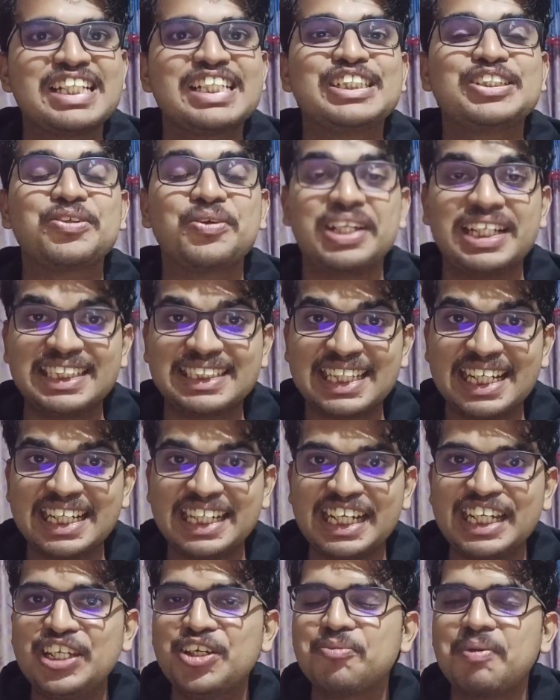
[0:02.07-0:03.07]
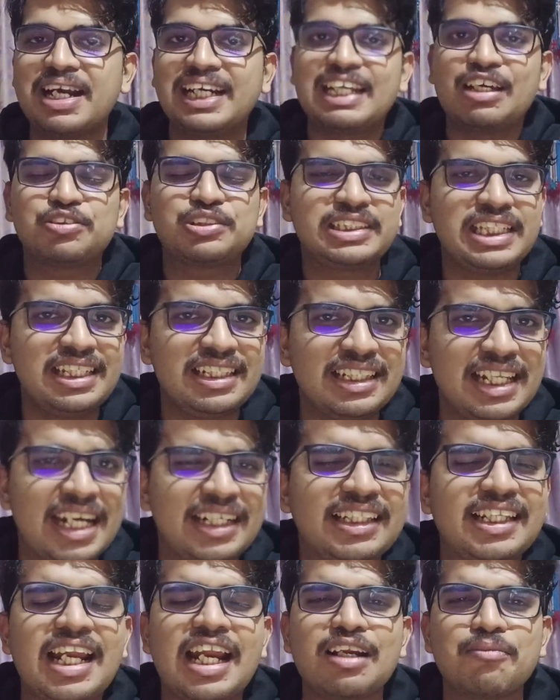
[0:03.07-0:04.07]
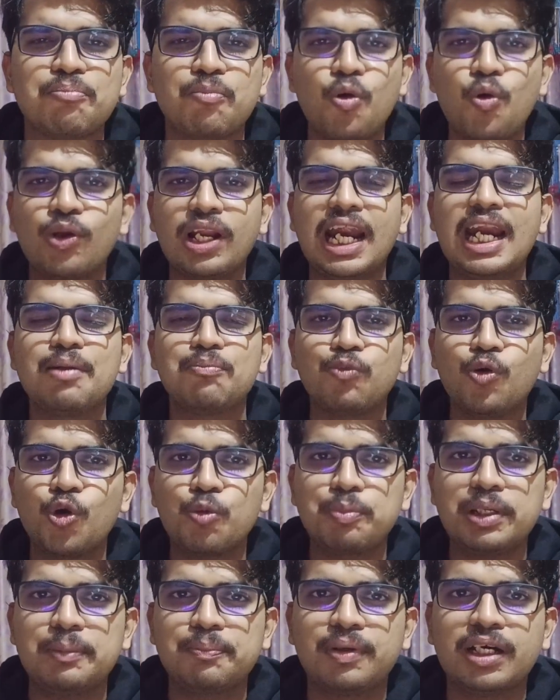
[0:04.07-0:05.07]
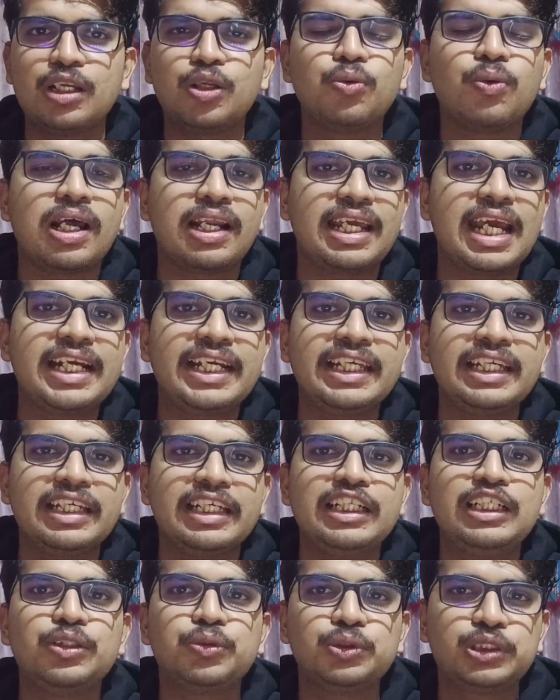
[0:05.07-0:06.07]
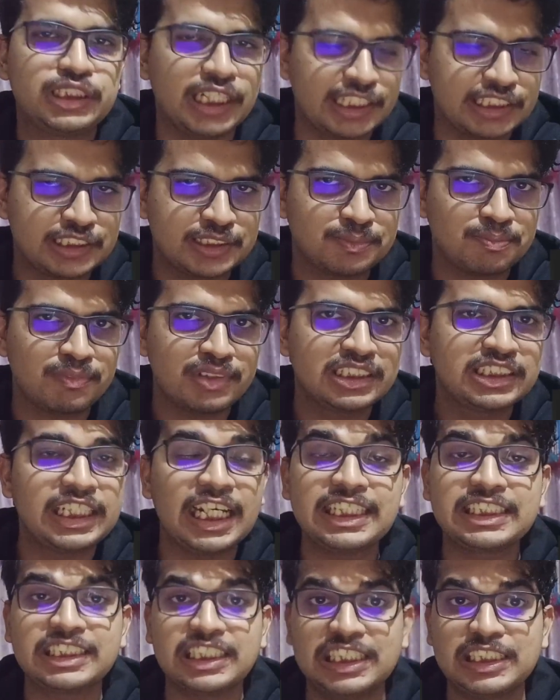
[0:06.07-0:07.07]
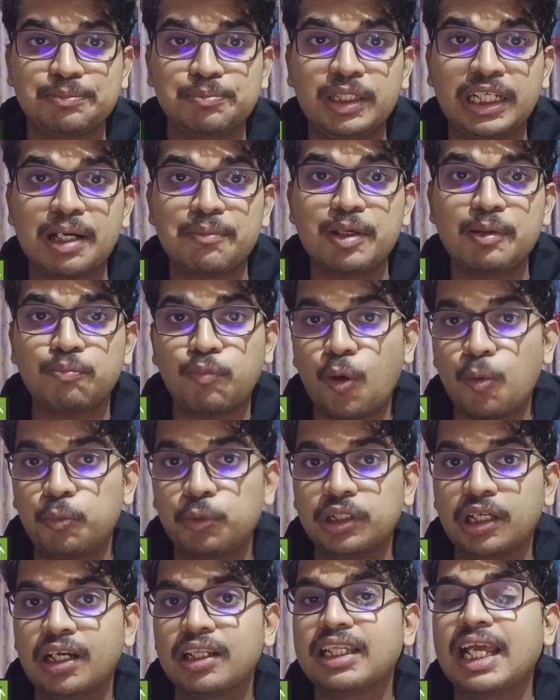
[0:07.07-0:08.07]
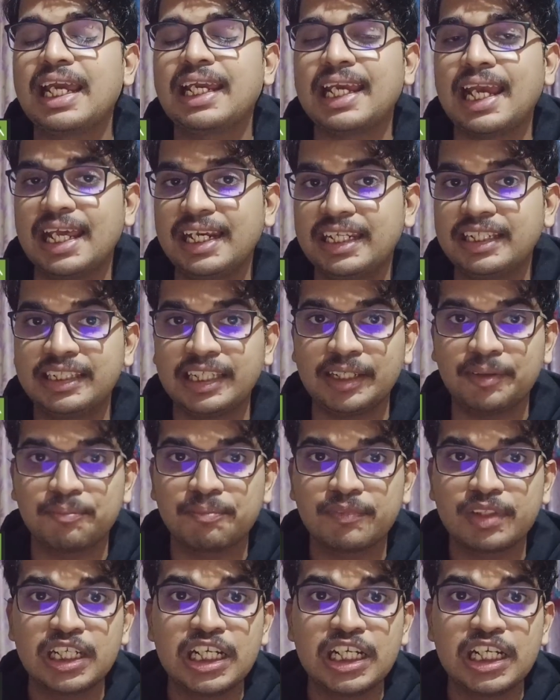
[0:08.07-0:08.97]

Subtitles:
So recently you might have seen that there are more and more people who are getting into chess. Chess is becoming popular like anything.